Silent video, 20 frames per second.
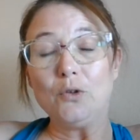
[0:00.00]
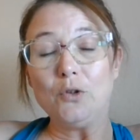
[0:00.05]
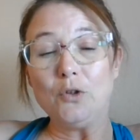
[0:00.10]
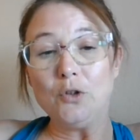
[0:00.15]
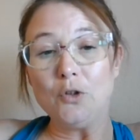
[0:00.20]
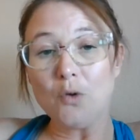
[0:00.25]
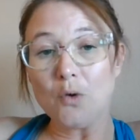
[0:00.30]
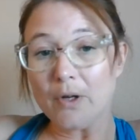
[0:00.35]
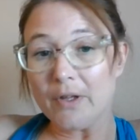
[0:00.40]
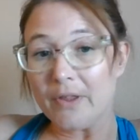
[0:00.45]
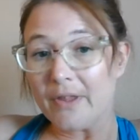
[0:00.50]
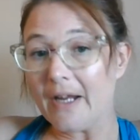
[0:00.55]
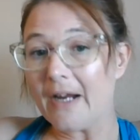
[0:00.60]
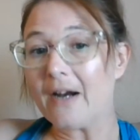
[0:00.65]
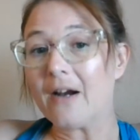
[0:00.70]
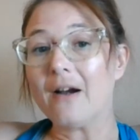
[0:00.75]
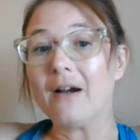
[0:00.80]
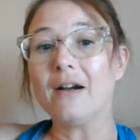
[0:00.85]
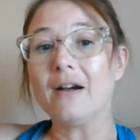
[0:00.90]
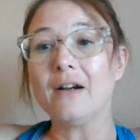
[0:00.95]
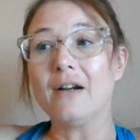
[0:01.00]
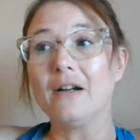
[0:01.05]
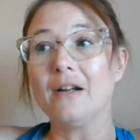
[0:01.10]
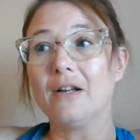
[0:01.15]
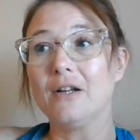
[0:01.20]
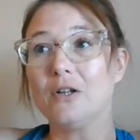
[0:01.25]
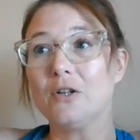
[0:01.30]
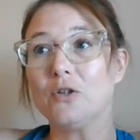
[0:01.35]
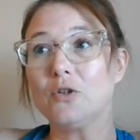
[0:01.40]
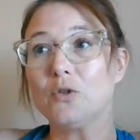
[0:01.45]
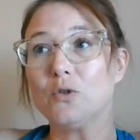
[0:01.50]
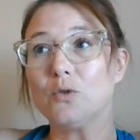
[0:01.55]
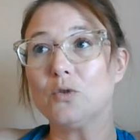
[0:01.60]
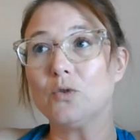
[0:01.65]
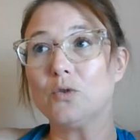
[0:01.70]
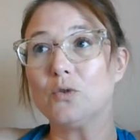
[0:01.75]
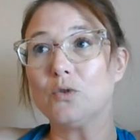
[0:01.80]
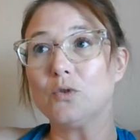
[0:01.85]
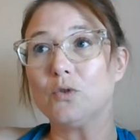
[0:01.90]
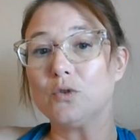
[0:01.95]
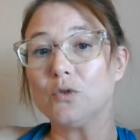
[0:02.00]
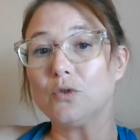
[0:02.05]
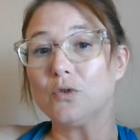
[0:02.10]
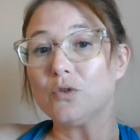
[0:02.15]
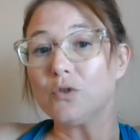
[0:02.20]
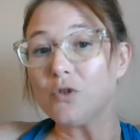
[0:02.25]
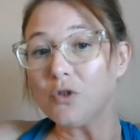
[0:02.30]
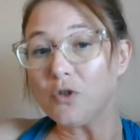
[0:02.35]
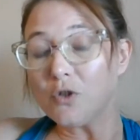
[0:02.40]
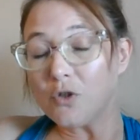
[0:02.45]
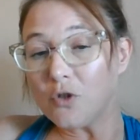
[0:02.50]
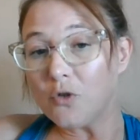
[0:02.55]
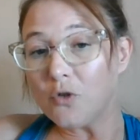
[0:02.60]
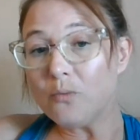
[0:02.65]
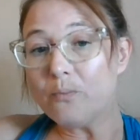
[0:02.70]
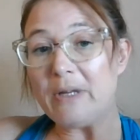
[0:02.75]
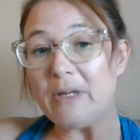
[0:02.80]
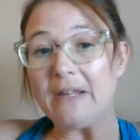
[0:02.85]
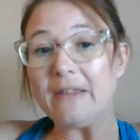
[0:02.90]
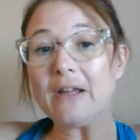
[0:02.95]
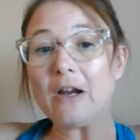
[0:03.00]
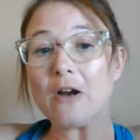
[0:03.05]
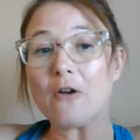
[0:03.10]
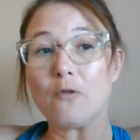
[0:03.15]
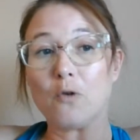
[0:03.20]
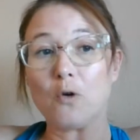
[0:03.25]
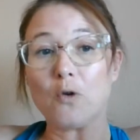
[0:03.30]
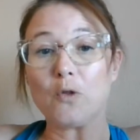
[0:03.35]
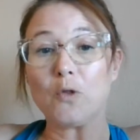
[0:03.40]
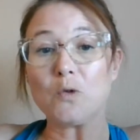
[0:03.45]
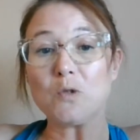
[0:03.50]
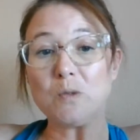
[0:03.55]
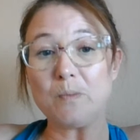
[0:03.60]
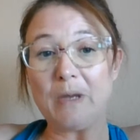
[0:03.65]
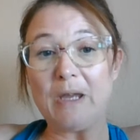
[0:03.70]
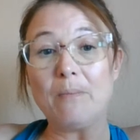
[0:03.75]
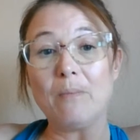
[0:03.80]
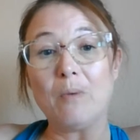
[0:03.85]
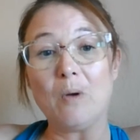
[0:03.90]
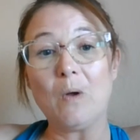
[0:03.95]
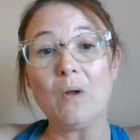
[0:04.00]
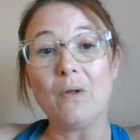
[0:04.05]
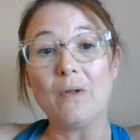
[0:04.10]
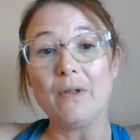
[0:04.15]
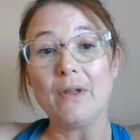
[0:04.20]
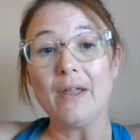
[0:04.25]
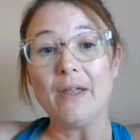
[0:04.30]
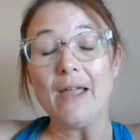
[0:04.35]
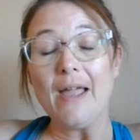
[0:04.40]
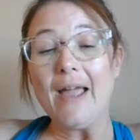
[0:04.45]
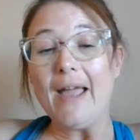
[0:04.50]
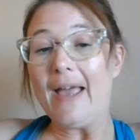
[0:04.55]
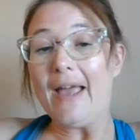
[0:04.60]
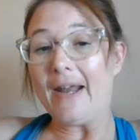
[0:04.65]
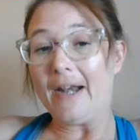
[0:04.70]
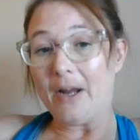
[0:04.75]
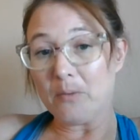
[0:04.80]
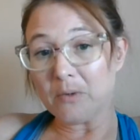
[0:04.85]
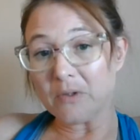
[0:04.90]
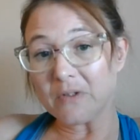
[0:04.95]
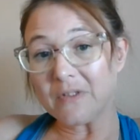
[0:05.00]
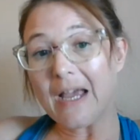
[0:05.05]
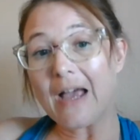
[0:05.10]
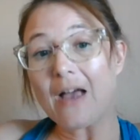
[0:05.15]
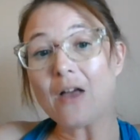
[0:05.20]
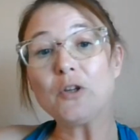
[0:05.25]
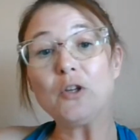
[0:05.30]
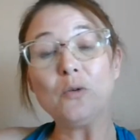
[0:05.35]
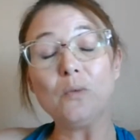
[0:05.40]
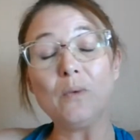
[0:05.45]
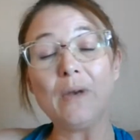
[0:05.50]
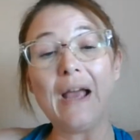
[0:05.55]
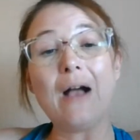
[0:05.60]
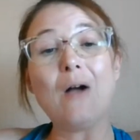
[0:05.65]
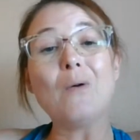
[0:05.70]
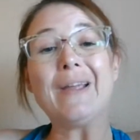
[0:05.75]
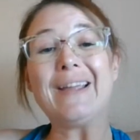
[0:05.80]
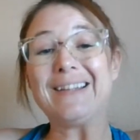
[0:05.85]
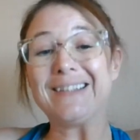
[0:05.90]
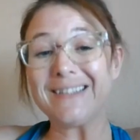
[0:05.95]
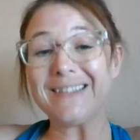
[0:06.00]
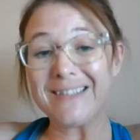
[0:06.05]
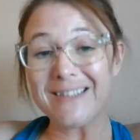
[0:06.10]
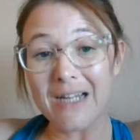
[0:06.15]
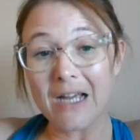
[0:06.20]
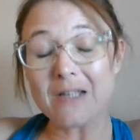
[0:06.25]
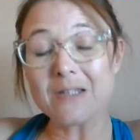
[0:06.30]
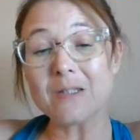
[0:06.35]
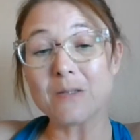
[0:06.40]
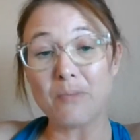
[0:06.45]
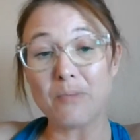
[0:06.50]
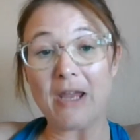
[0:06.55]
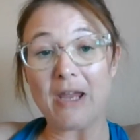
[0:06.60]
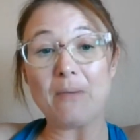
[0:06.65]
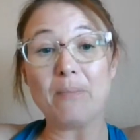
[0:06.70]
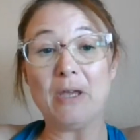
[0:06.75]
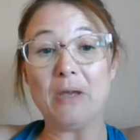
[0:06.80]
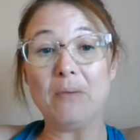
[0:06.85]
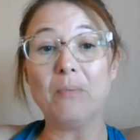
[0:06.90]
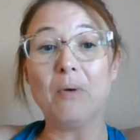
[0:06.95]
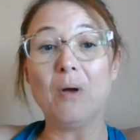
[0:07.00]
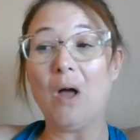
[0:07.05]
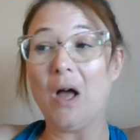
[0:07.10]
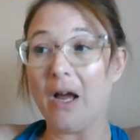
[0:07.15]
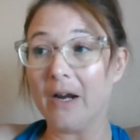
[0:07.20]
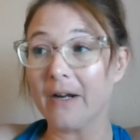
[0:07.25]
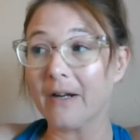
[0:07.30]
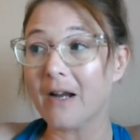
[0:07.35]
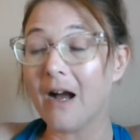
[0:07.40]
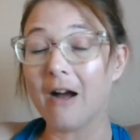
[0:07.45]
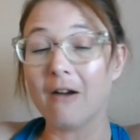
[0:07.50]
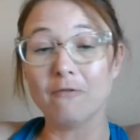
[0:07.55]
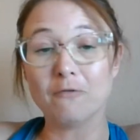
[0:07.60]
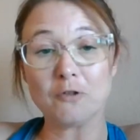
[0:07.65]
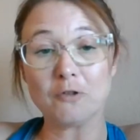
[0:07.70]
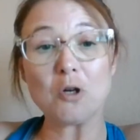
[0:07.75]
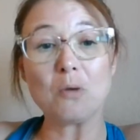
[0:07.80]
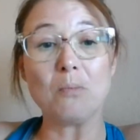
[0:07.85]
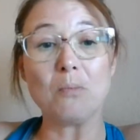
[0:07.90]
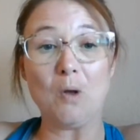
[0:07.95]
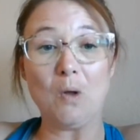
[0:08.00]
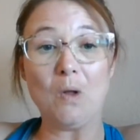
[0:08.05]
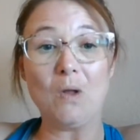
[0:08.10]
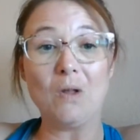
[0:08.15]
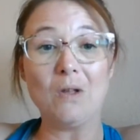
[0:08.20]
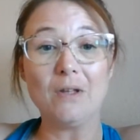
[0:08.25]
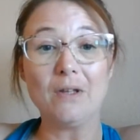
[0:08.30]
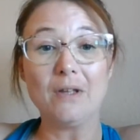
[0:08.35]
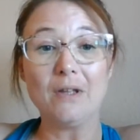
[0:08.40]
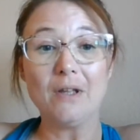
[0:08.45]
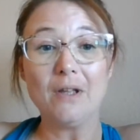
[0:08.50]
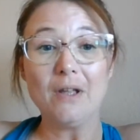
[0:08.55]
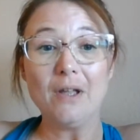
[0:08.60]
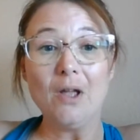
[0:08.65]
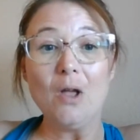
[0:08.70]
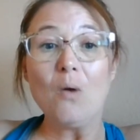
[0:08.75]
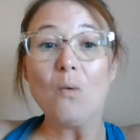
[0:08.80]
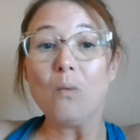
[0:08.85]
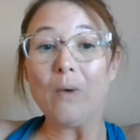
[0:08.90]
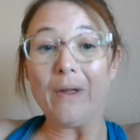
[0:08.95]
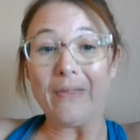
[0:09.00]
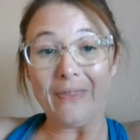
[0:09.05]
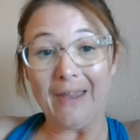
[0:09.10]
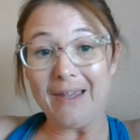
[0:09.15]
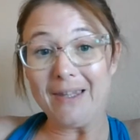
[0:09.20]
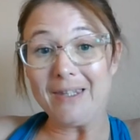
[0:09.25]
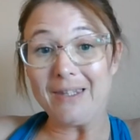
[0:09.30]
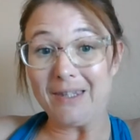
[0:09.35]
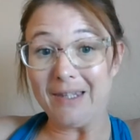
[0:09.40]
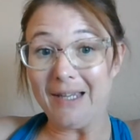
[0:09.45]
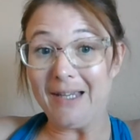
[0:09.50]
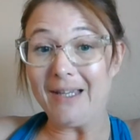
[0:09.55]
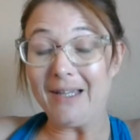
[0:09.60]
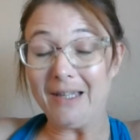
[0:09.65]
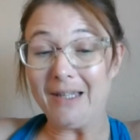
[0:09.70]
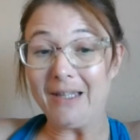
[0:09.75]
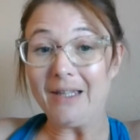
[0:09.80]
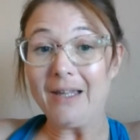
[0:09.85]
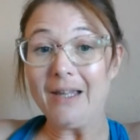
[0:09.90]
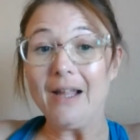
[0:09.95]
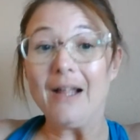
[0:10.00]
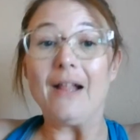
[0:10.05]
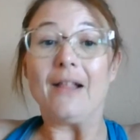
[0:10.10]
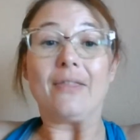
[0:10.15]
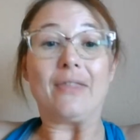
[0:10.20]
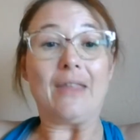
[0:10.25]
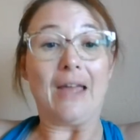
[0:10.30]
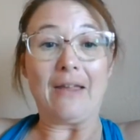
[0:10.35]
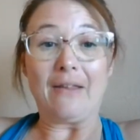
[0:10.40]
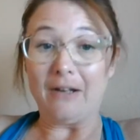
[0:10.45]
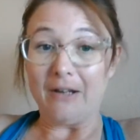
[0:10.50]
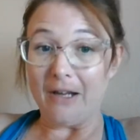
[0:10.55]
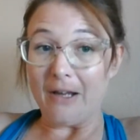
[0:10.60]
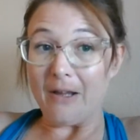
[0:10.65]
You're there to be there for those people. And I will tell you now, it does make people uncomfortable when they think that,